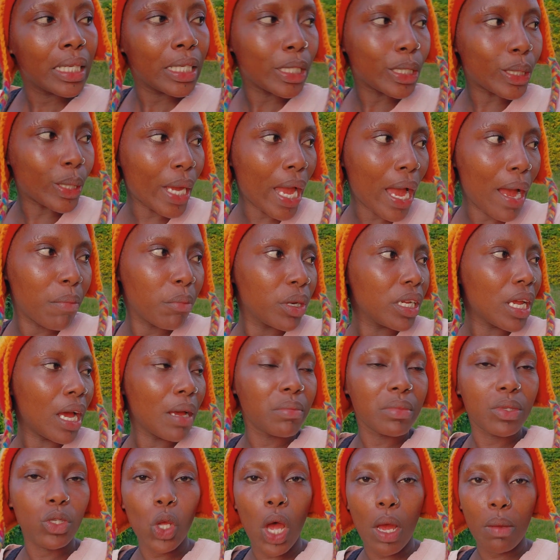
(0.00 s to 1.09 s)
So yeah,
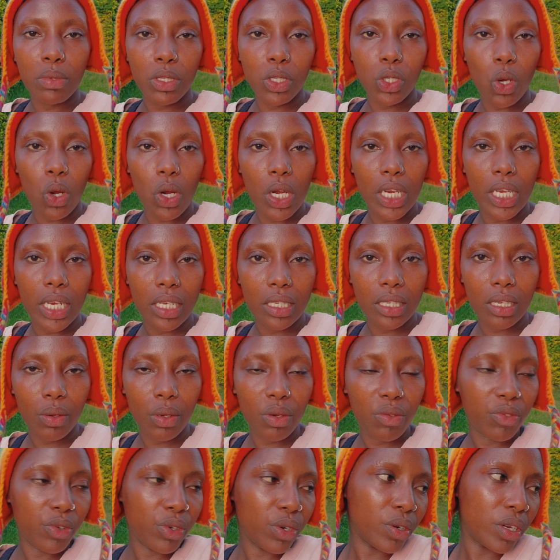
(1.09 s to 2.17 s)
I'm stalling as I wait
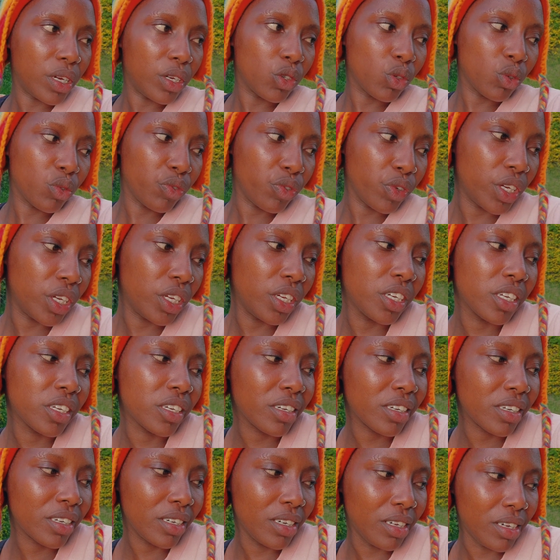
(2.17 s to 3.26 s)
for Rain to
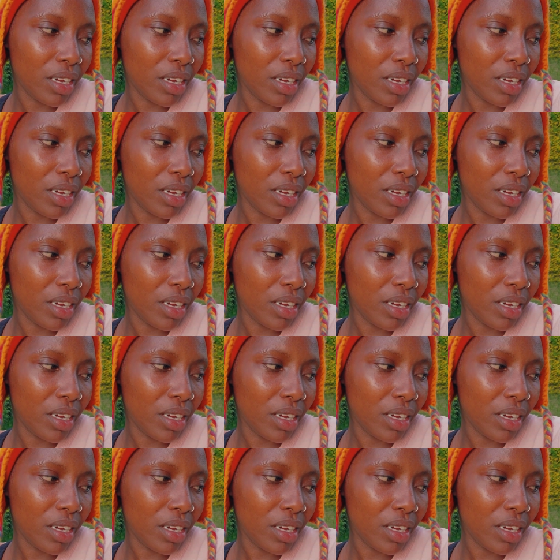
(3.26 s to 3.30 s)
finish.